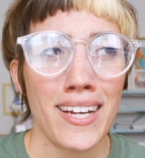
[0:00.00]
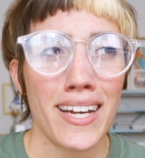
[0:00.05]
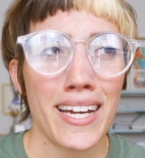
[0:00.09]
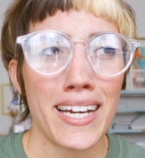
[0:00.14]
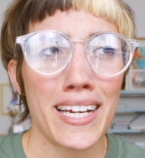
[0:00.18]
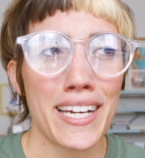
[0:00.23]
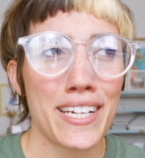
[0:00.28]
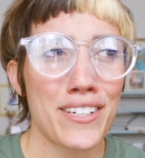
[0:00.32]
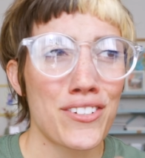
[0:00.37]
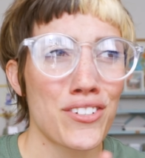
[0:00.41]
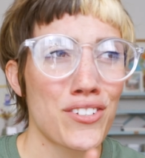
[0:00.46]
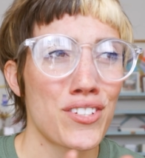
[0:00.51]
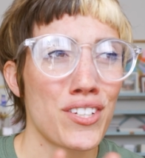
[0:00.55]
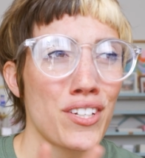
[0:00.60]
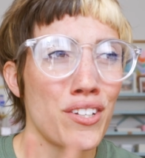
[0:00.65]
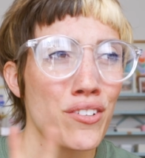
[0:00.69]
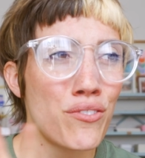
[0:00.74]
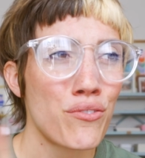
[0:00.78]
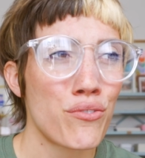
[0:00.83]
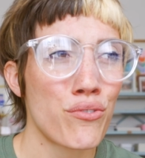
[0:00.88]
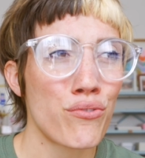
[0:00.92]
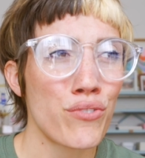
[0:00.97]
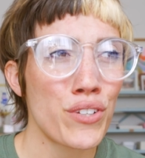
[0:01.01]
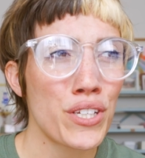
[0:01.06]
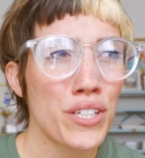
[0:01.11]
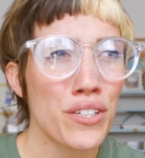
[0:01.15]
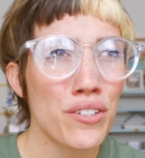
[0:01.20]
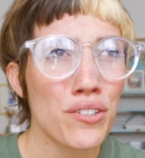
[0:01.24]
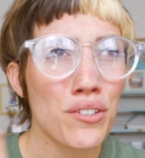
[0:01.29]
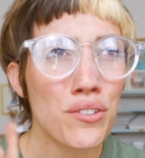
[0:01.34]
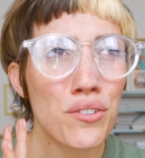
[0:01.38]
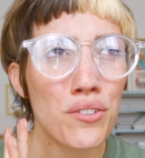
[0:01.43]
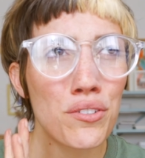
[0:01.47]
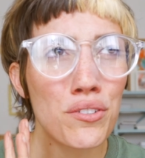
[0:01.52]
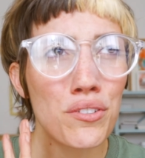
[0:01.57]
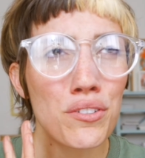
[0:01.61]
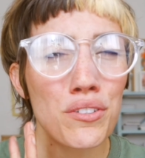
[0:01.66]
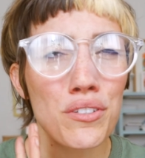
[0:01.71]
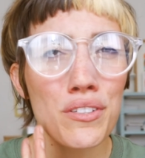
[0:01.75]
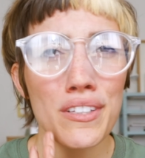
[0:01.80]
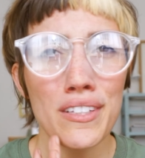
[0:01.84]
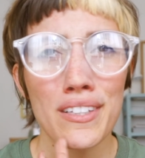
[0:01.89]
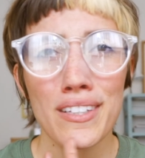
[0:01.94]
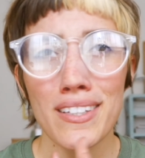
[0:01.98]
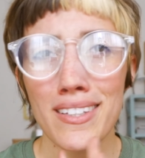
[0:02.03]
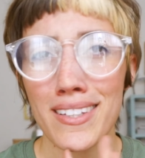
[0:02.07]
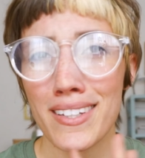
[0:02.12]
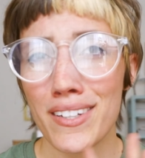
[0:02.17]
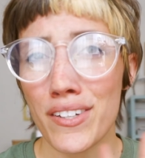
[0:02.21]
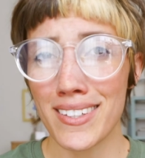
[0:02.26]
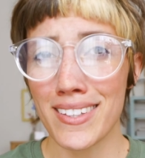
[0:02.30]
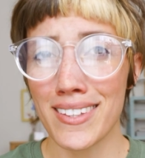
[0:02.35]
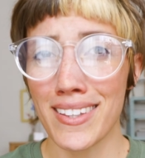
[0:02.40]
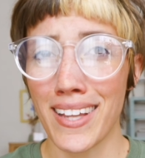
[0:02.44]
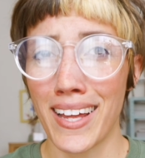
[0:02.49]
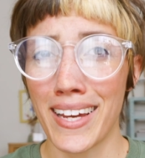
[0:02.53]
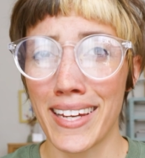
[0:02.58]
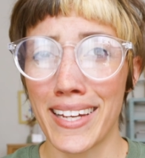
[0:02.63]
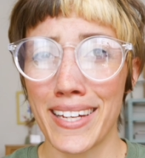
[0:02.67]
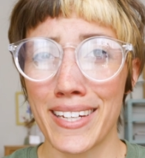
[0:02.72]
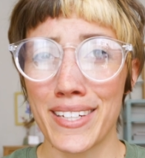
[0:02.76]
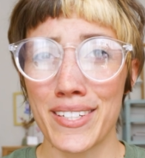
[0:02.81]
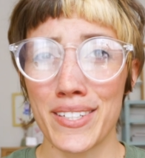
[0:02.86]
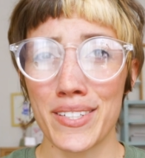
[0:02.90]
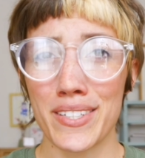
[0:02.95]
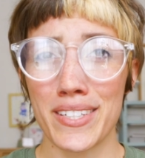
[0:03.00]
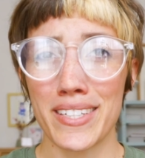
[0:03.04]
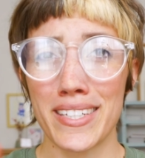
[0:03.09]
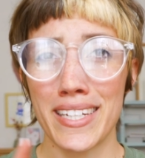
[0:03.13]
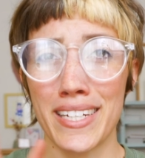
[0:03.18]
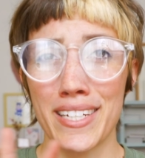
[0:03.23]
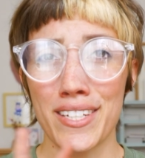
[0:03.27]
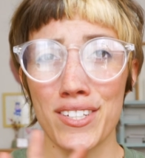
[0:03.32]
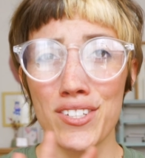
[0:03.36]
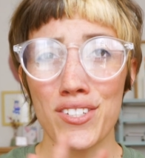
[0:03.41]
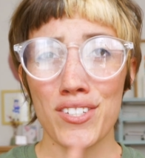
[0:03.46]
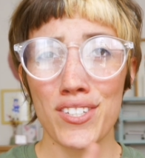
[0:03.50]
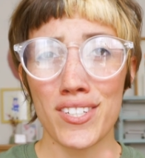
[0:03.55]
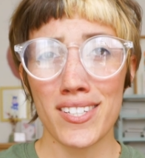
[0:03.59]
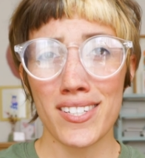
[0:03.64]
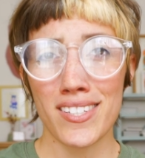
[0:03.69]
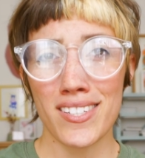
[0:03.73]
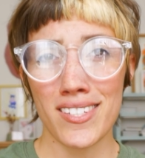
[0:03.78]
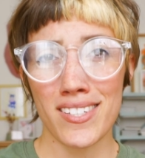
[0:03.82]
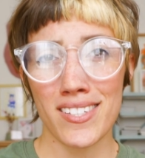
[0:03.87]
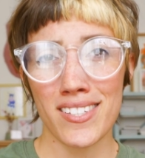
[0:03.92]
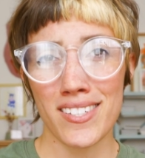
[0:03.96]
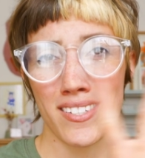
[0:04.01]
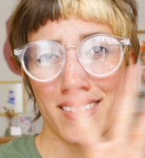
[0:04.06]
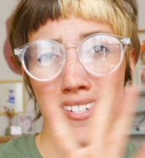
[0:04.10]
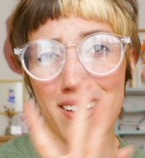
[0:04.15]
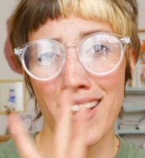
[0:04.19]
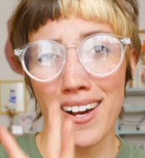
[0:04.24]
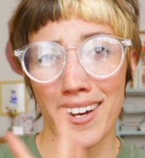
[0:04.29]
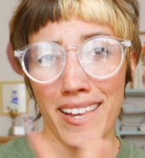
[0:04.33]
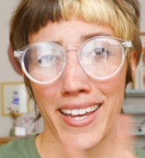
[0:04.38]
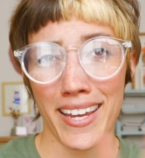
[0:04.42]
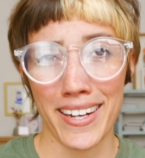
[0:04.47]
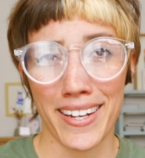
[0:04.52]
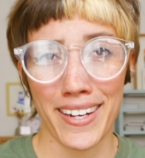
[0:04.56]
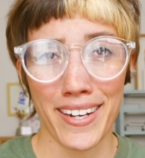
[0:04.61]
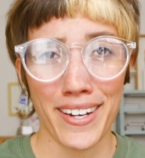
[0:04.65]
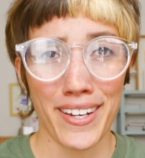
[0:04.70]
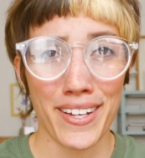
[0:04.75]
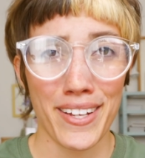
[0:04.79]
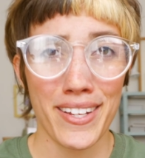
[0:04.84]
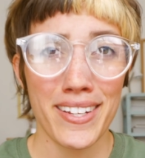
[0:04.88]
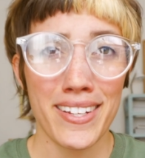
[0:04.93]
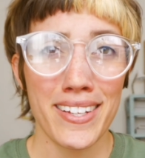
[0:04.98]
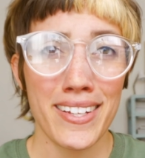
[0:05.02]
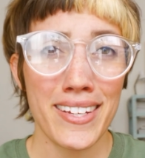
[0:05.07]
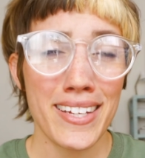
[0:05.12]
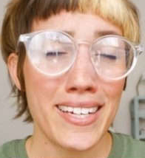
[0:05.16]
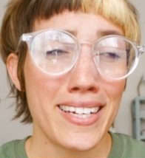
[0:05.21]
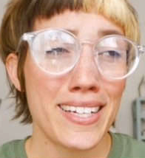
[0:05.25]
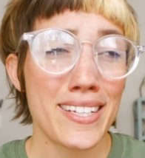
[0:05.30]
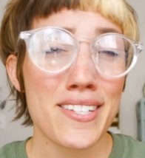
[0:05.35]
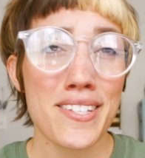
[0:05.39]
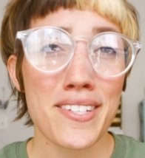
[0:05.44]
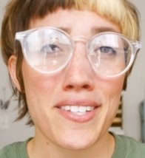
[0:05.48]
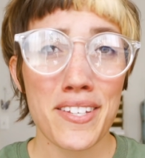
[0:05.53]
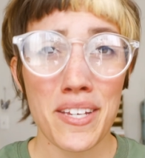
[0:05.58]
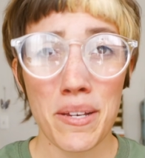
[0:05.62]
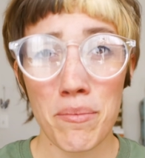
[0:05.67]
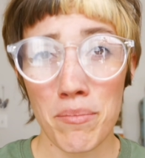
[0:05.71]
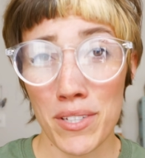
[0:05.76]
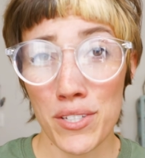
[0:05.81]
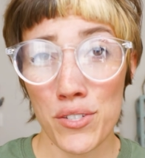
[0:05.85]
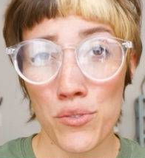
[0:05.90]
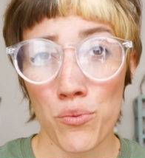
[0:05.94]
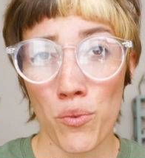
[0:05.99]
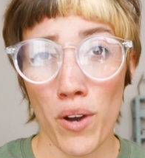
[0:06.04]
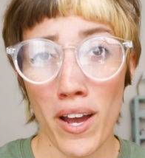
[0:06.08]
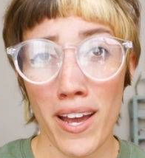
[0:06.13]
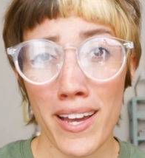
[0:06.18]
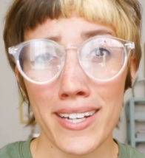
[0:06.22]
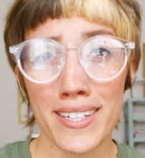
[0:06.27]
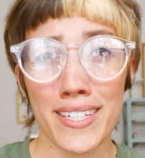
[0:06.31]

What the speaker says: and it just didn't feel like it snuck in a seamless way.